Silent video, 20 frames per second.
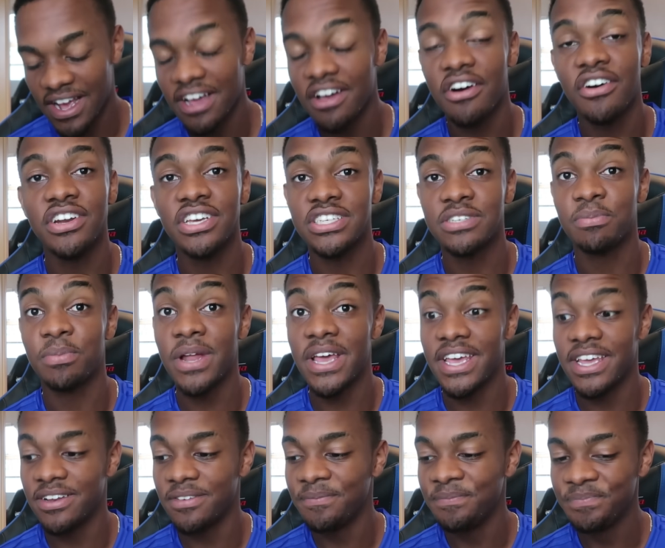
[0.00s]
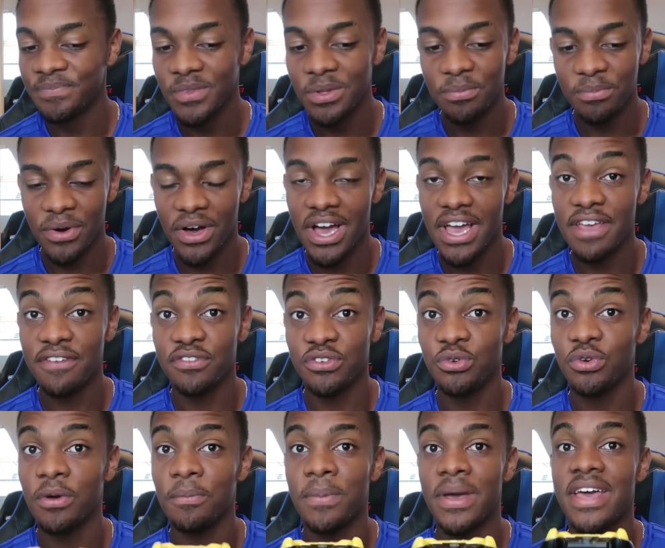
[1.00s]
I can't explain, but if
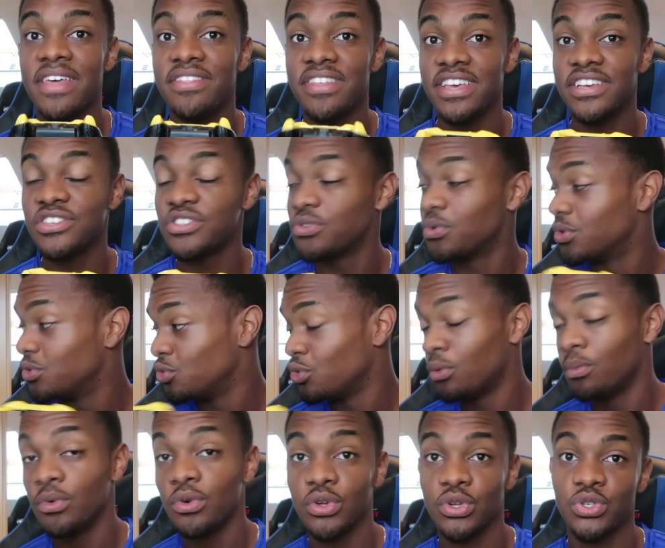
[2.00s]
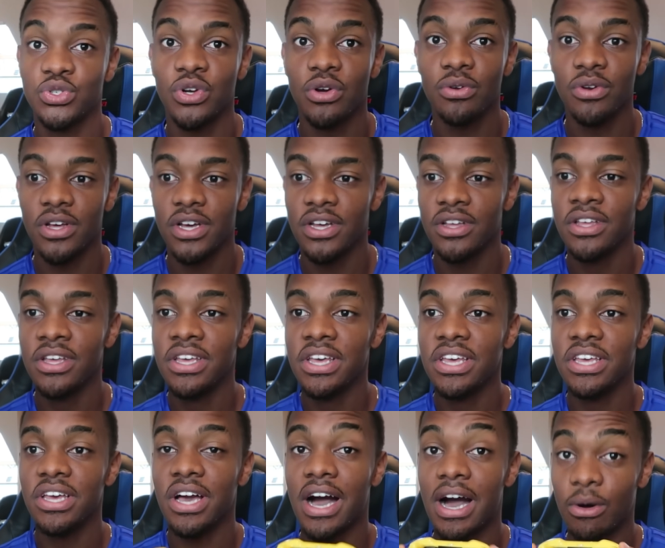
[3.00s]
you compare this to a normal controller,
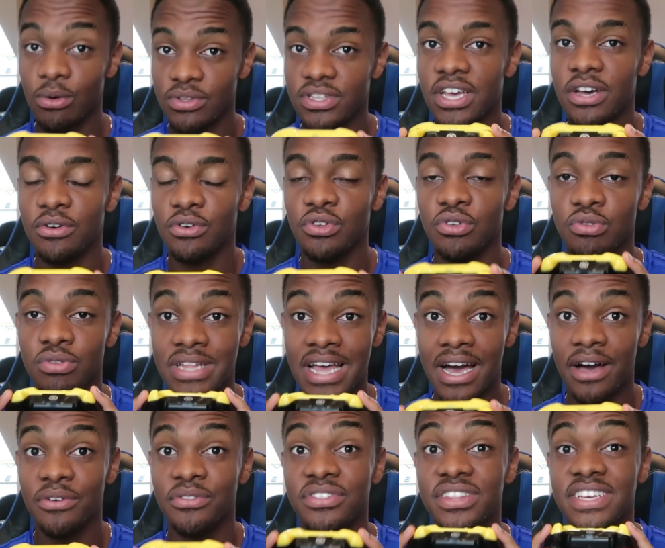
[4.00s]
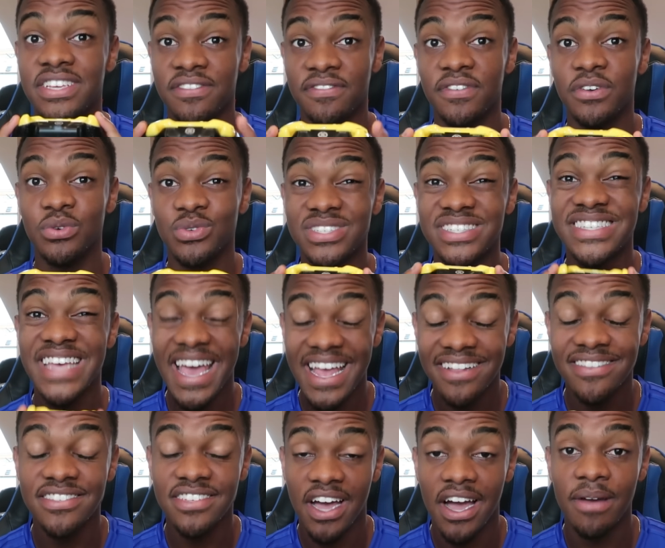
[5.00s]
I will tell you now, this feels
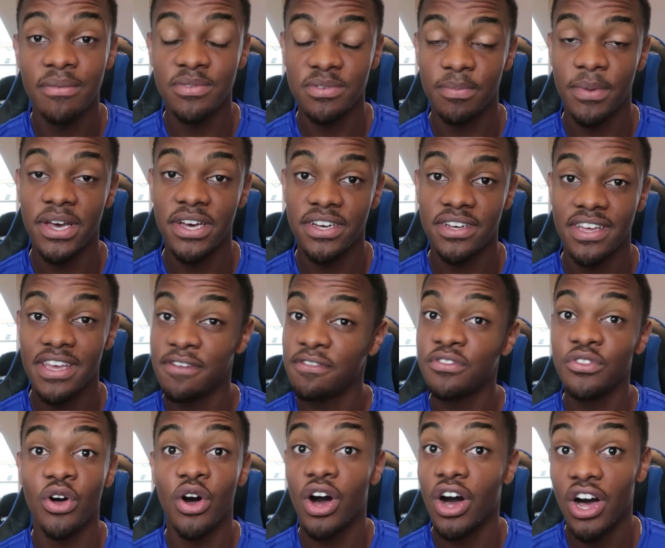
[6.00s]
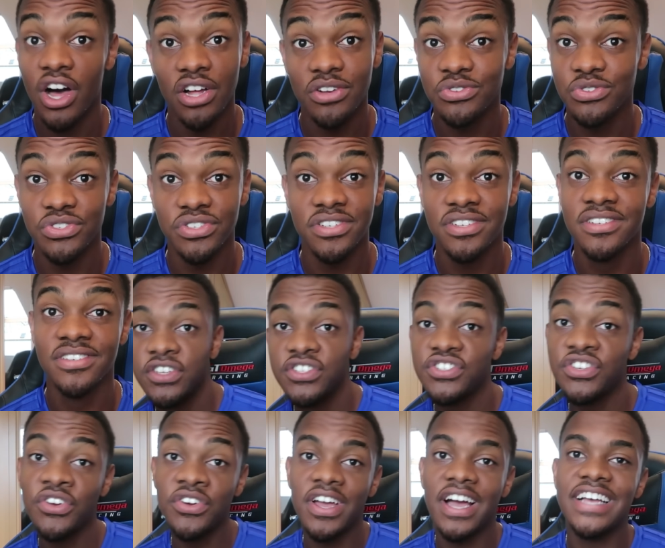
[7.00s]
10 times better, if not 100.
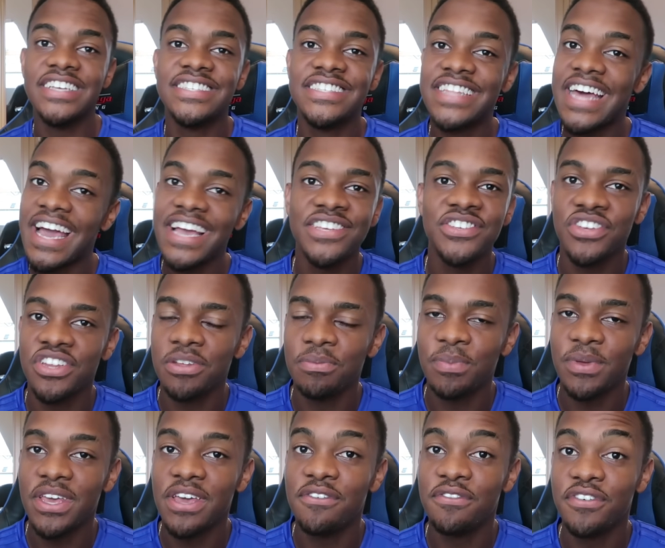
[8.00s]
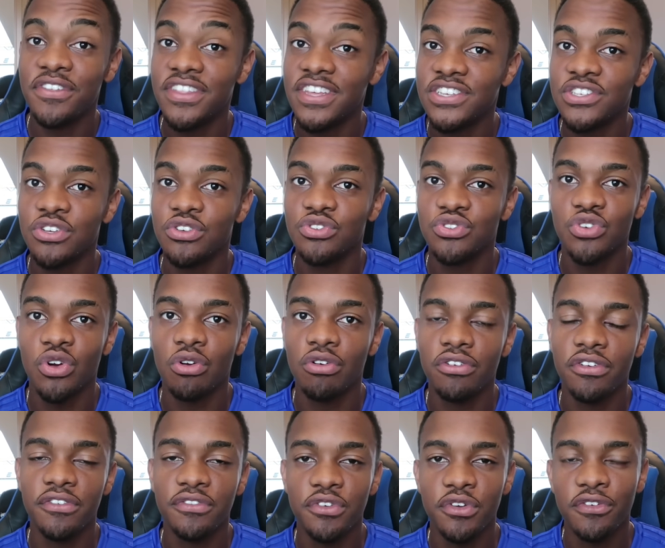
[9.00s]
So guys, that is going to be it for this
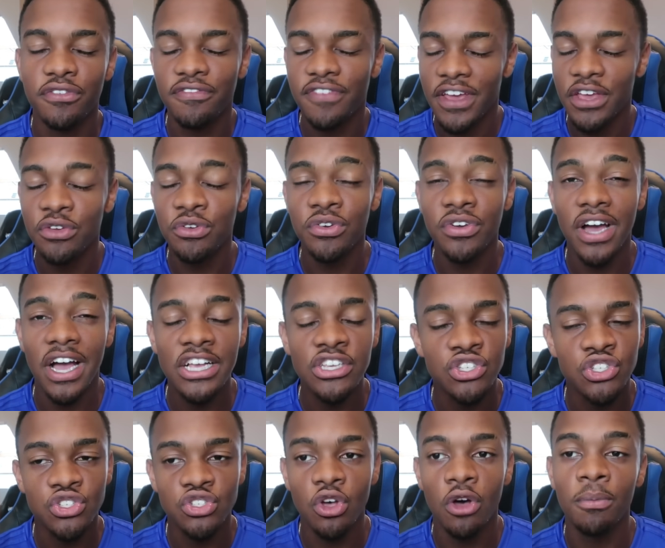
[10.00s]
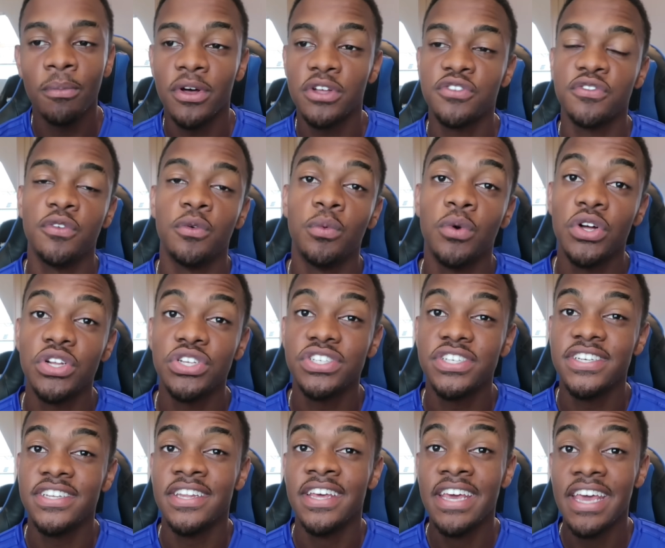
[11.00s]
controller review. Thank you guys so much for
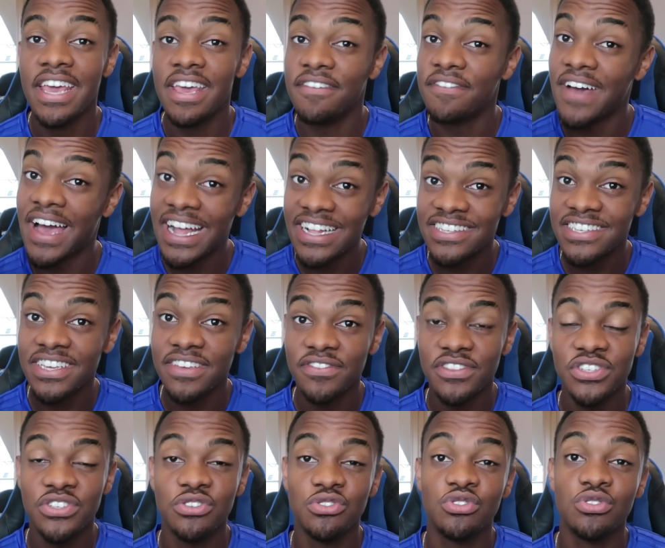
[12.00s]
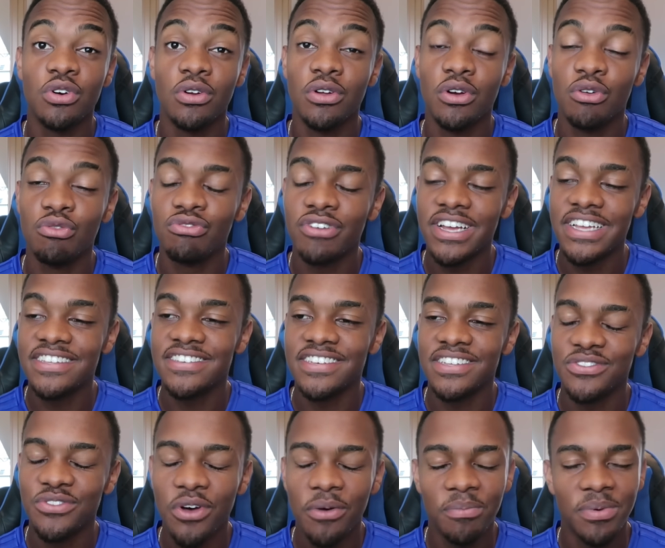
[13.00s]
watching. If I had to give this controller a
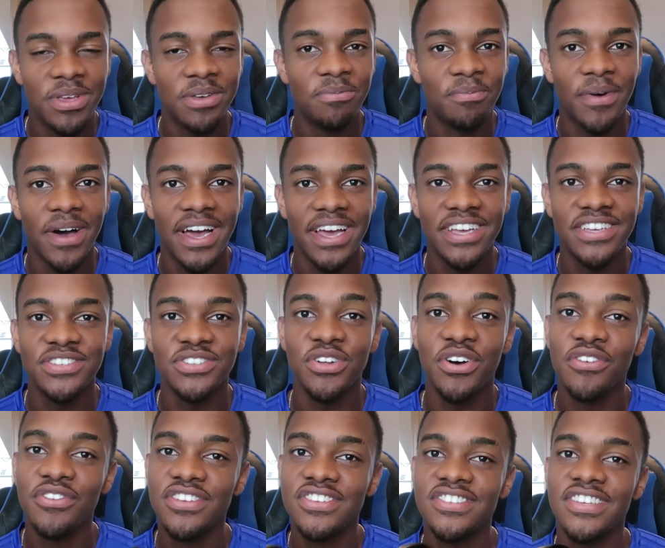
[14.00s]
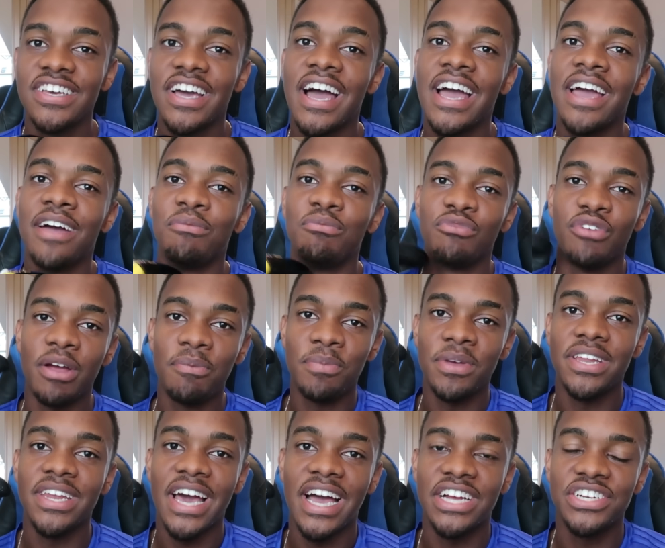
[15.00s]
rating, not being biased, obviously I am
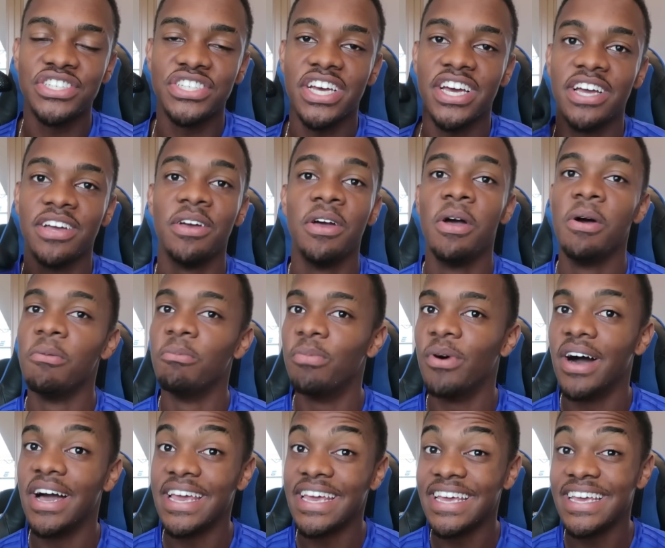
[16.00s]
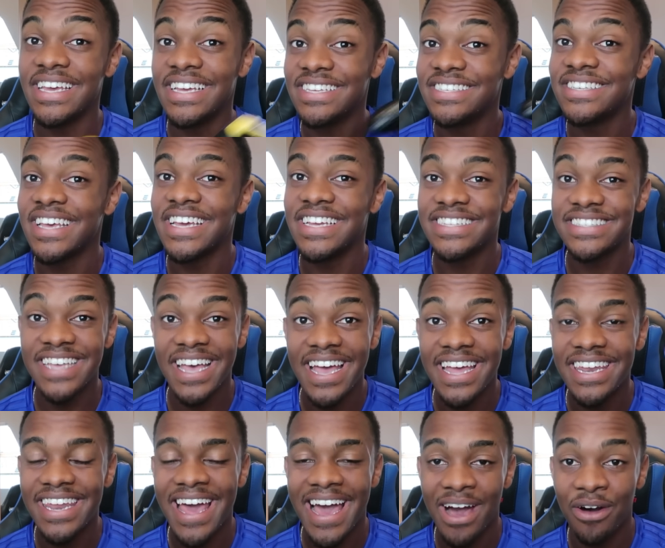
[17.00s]
repping hashtag, but it is a
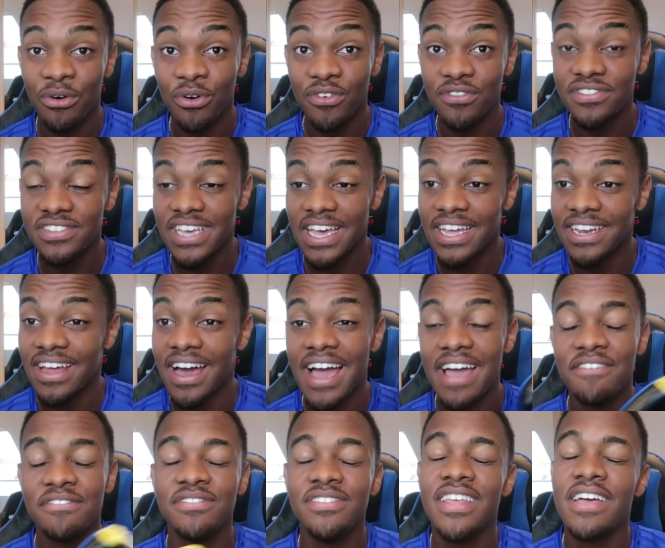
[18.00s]
10 out of 10. I've